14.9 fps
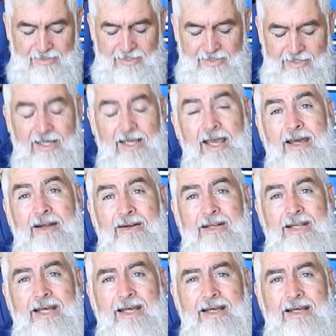at the counter
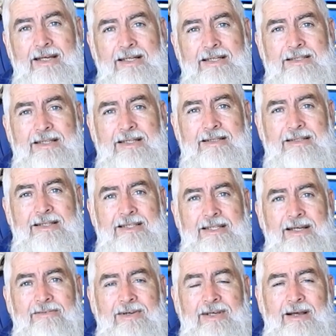there, he's
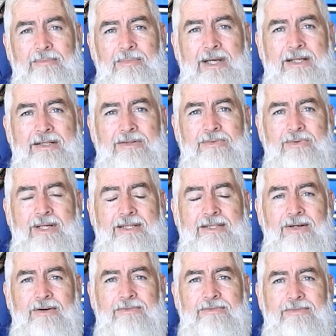having a couple extra weeks
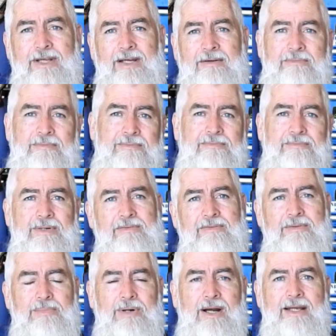off, a bit of
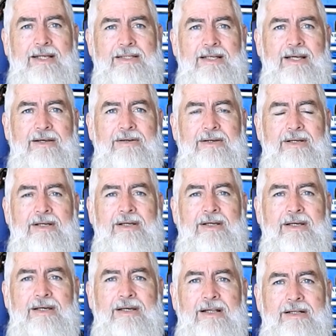a break, so
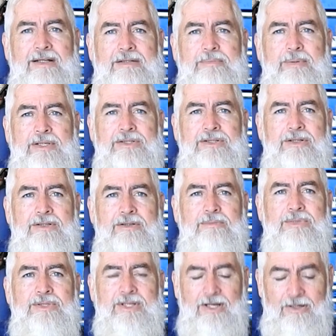it'll just be Jude
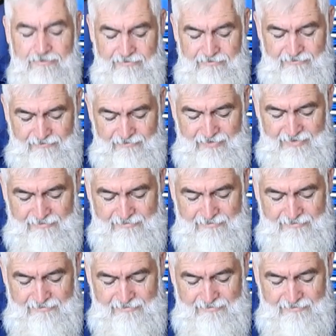and myself,